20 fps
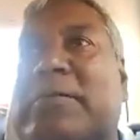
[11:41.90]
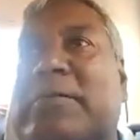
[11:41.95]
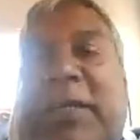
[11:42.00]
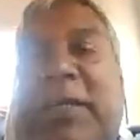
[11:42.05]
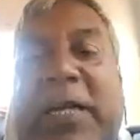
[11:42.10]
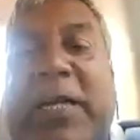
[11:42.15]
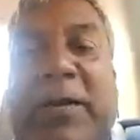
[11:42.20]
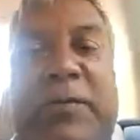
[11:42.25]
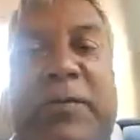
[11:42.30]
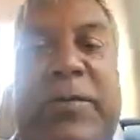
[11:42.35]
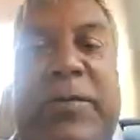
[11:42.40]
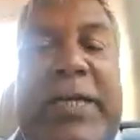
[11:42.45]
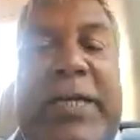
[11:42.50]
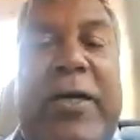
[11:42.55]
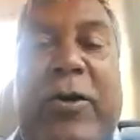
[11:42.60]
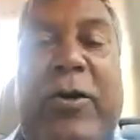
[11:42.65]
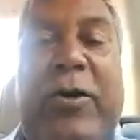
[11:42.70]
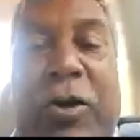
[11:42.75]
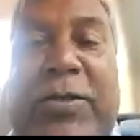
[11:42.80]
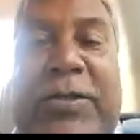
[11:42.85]
say,
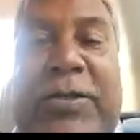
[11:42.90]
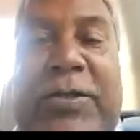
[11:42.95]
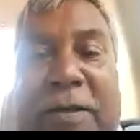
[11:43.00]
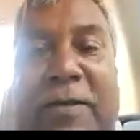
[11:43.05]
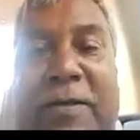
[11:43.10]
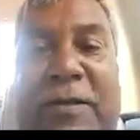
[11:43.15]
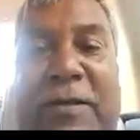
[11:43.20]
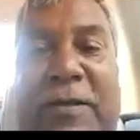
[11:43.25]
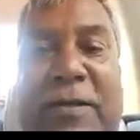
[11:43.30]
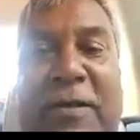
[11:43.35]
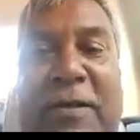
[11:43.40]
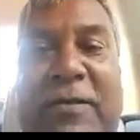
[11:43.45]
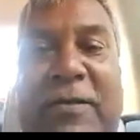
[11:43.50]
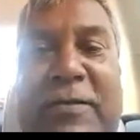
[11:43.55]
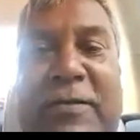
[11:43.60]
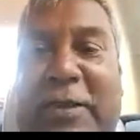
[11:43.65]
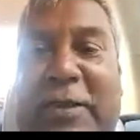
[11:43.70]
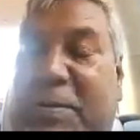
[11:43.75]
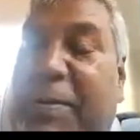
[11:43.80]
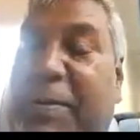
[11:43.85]
being a doctor,
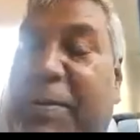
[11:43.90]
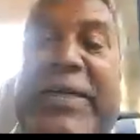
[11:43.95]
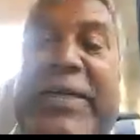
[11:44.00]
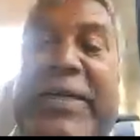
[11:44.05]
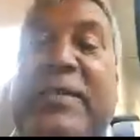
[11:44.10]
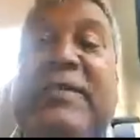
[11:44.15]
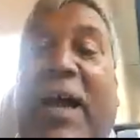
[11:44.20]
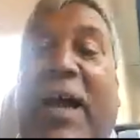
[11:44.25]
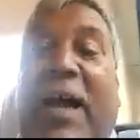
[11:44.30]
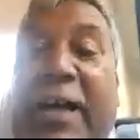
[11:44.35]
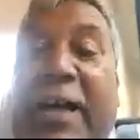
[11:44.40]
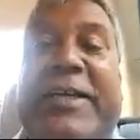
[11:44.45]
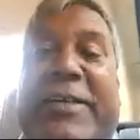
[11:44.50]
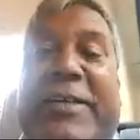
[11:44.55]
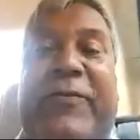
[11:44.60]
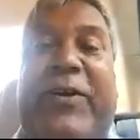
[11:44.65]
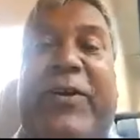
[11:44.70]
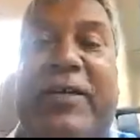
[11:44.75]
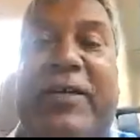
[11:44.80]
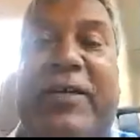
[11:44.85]
these mentors are
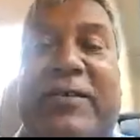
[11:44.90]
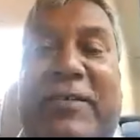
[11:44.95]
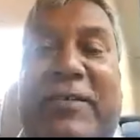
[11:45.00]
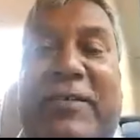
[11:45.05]
different.